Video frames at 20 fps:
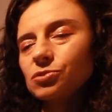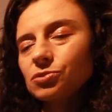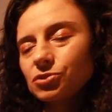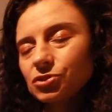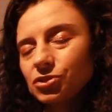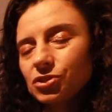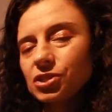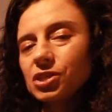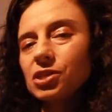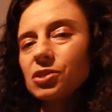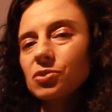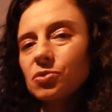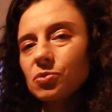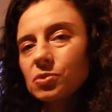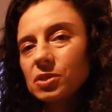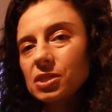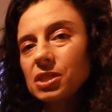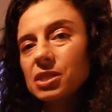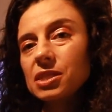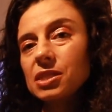she
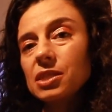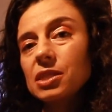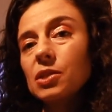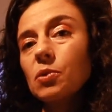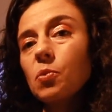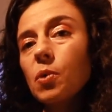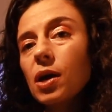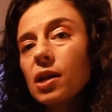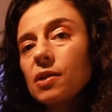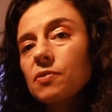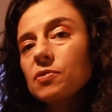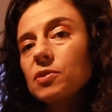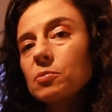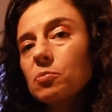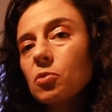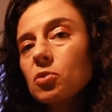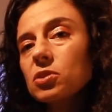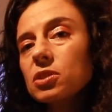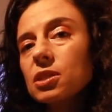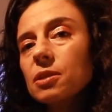uses. One of the
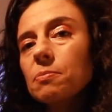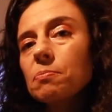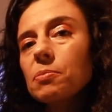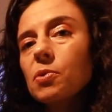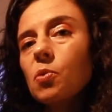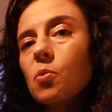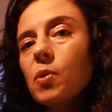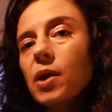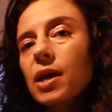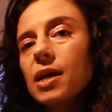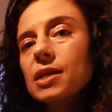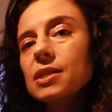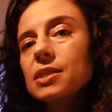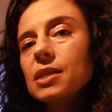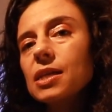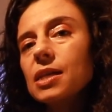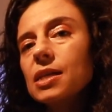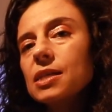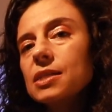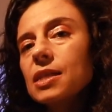most simple
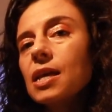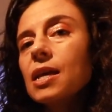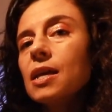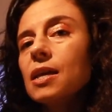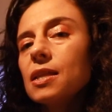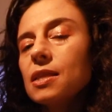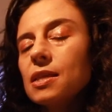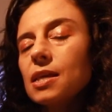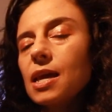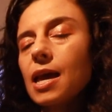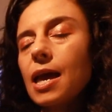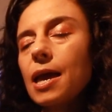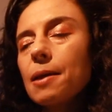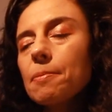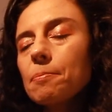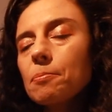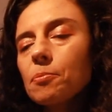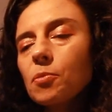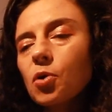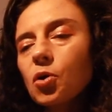ways is the
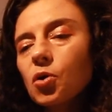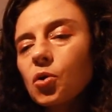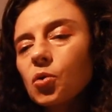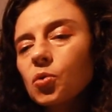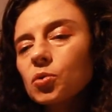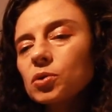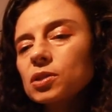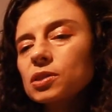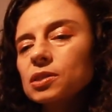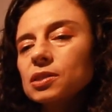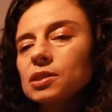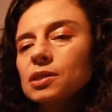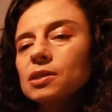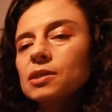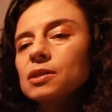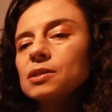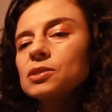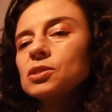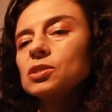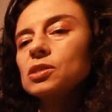M-mode,
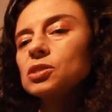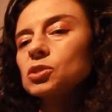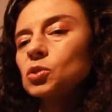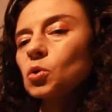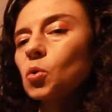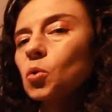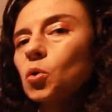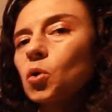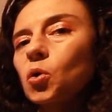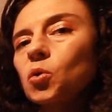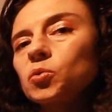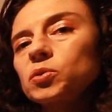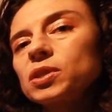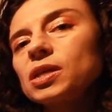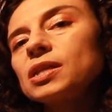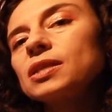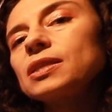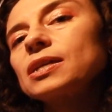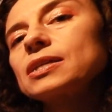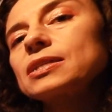
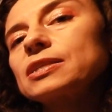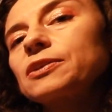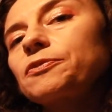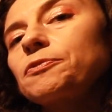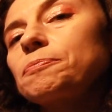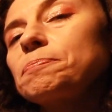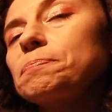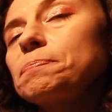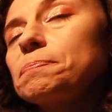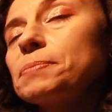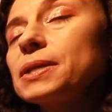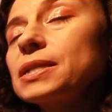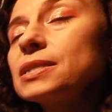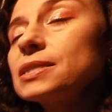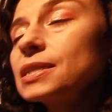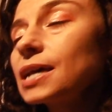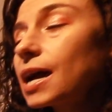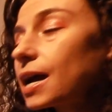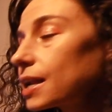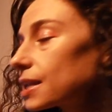so-called index of
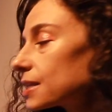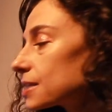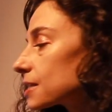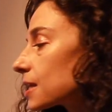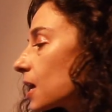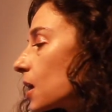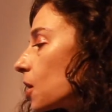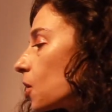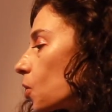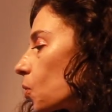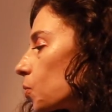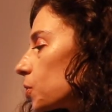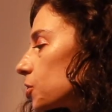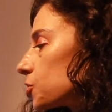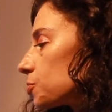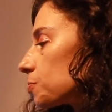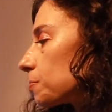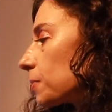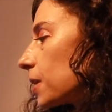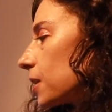Pizzalis,
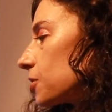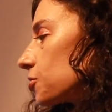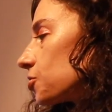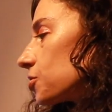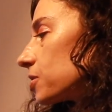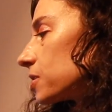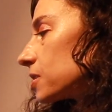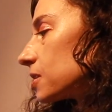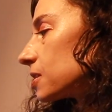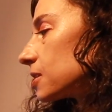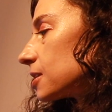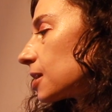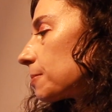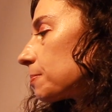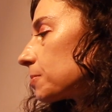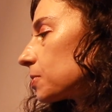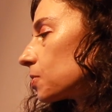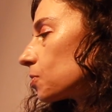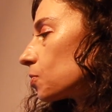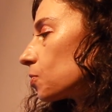which measures the
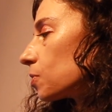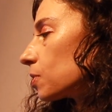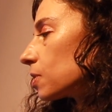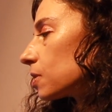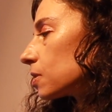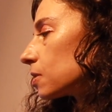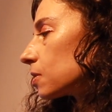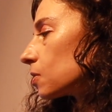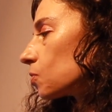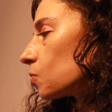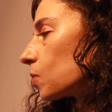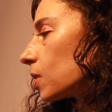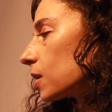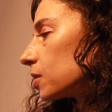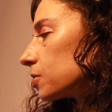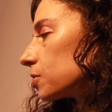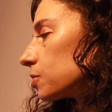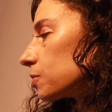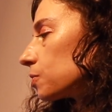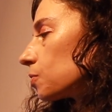septal
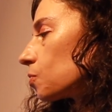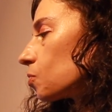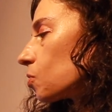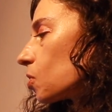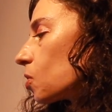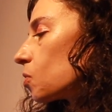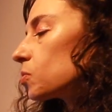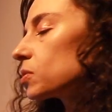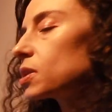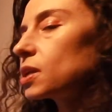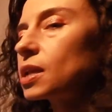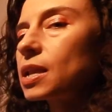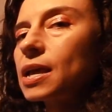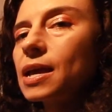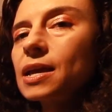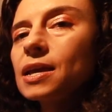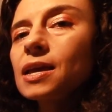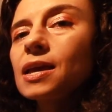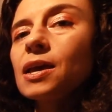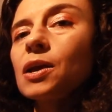water wall
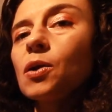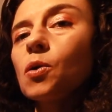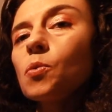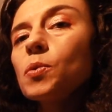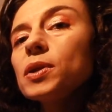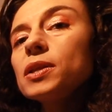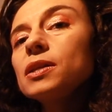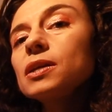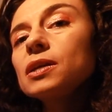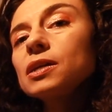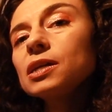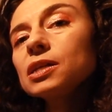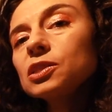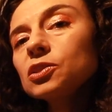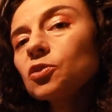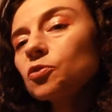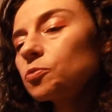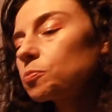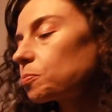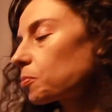delay with the
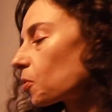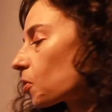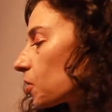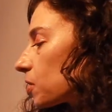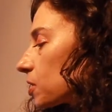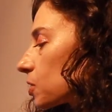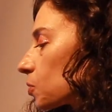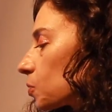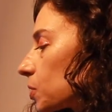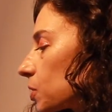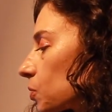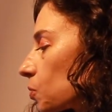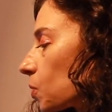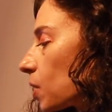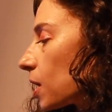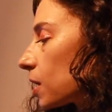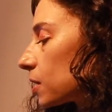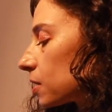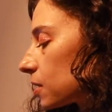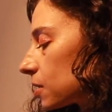cutoff point with
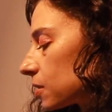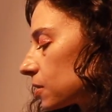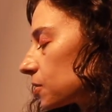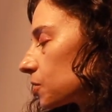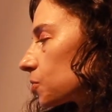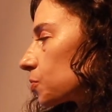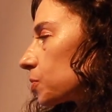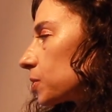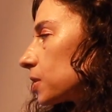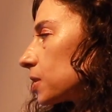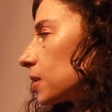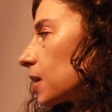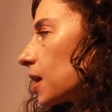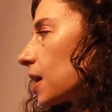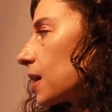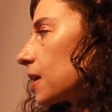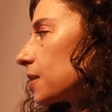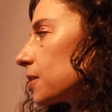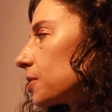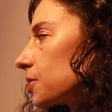
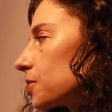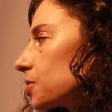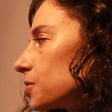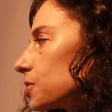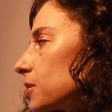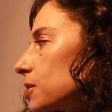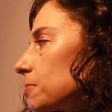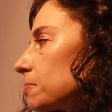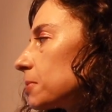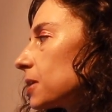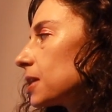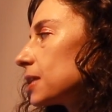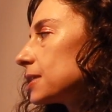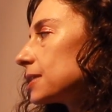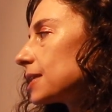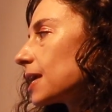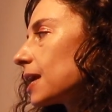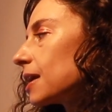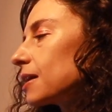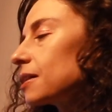130
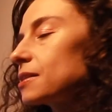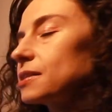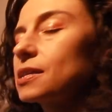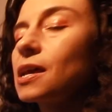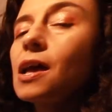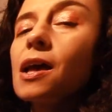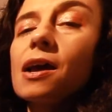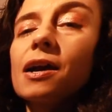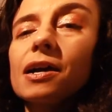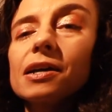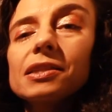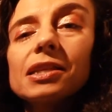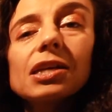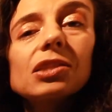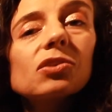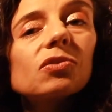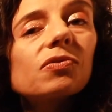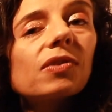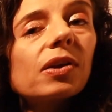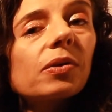milliseconds.
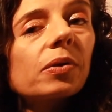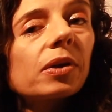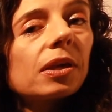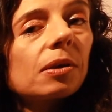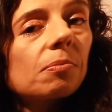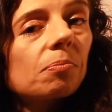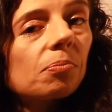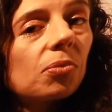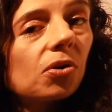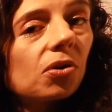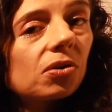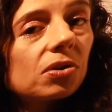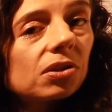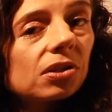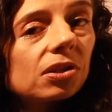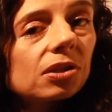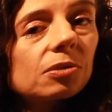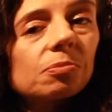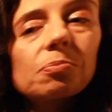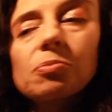Another very
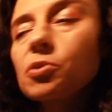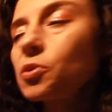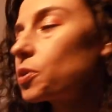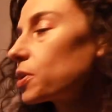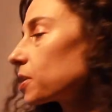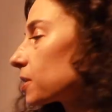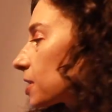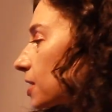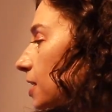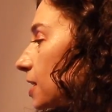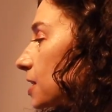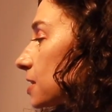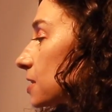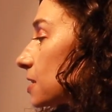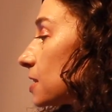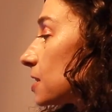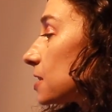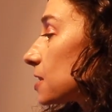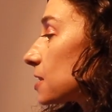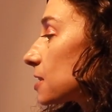important point
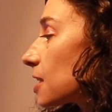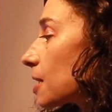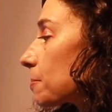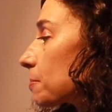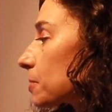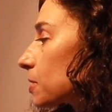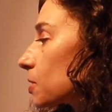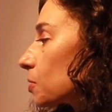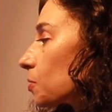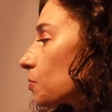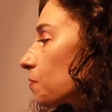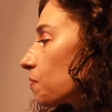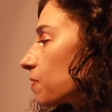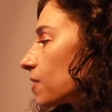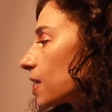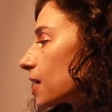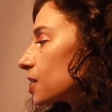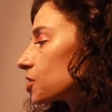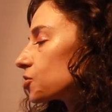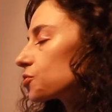is the septal
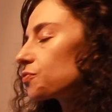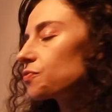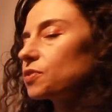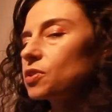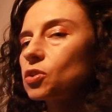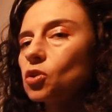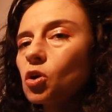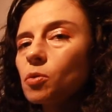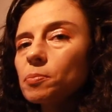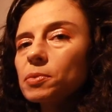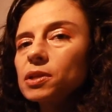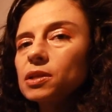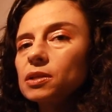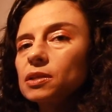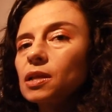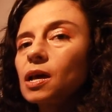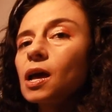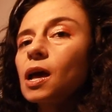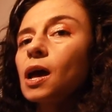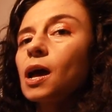flash
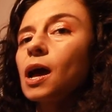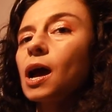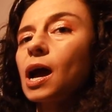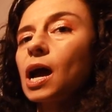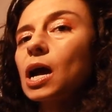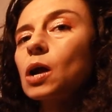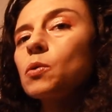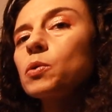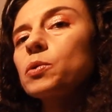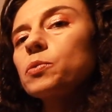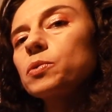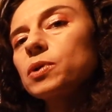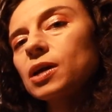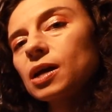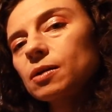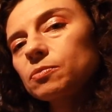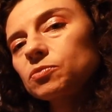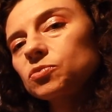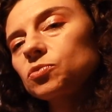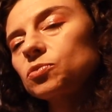phenomenon. I will
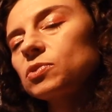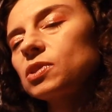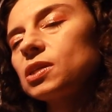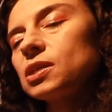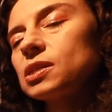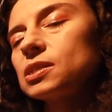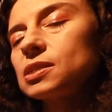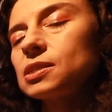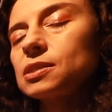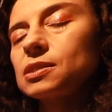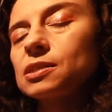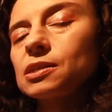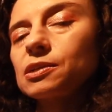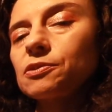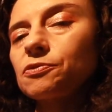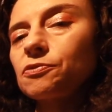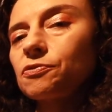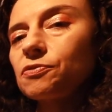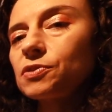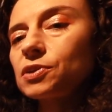come to this
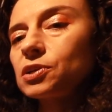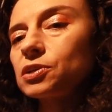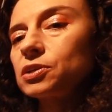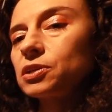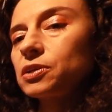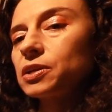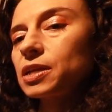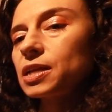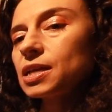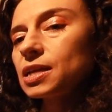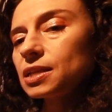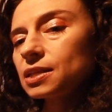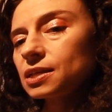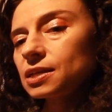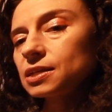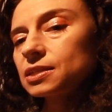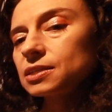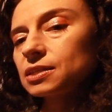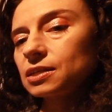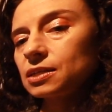further. It
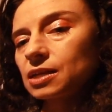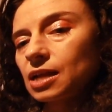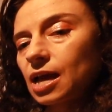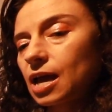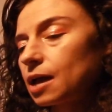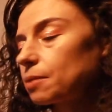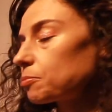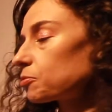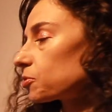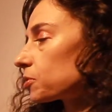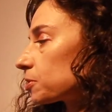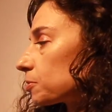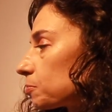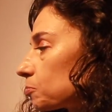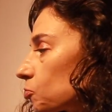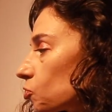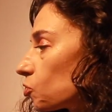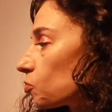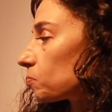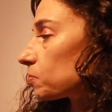is an abrupt
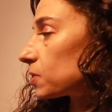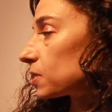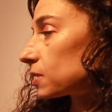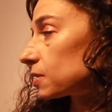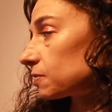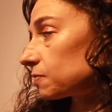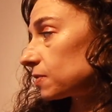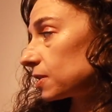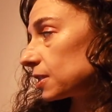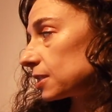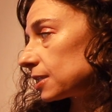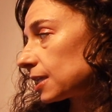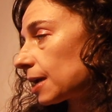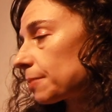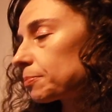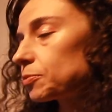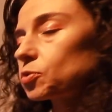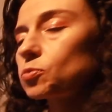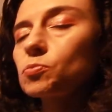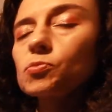movement of the
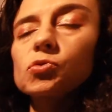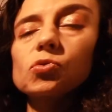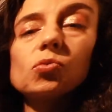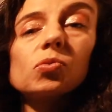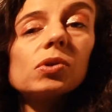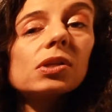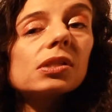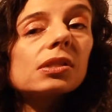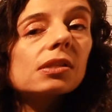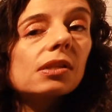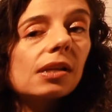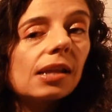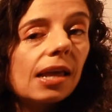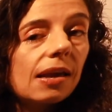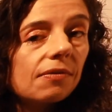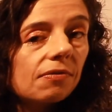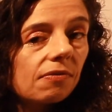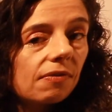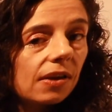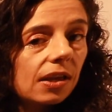septum towards the
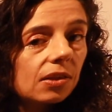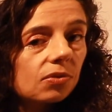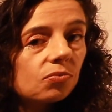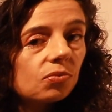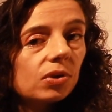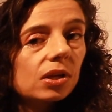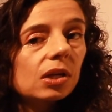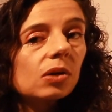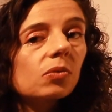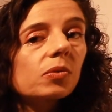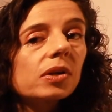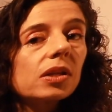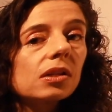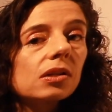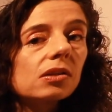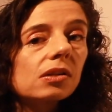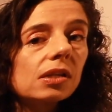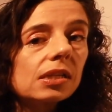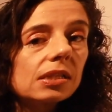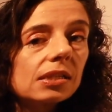left ventricle
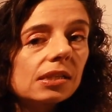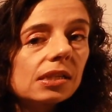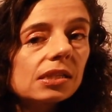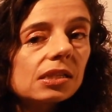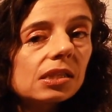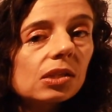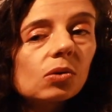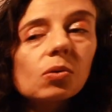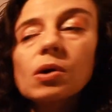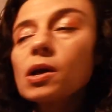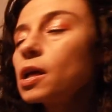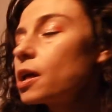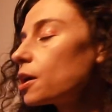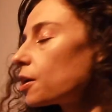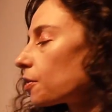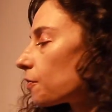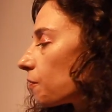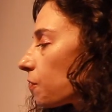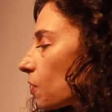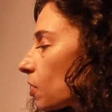in early systole,
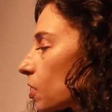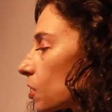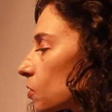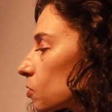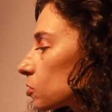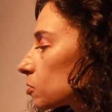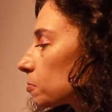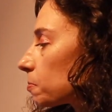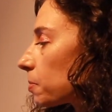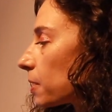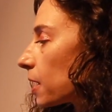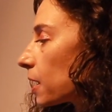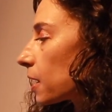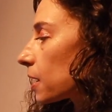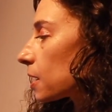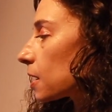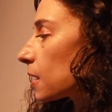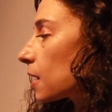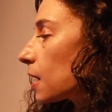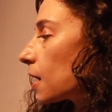followed
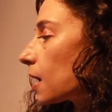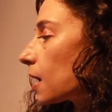by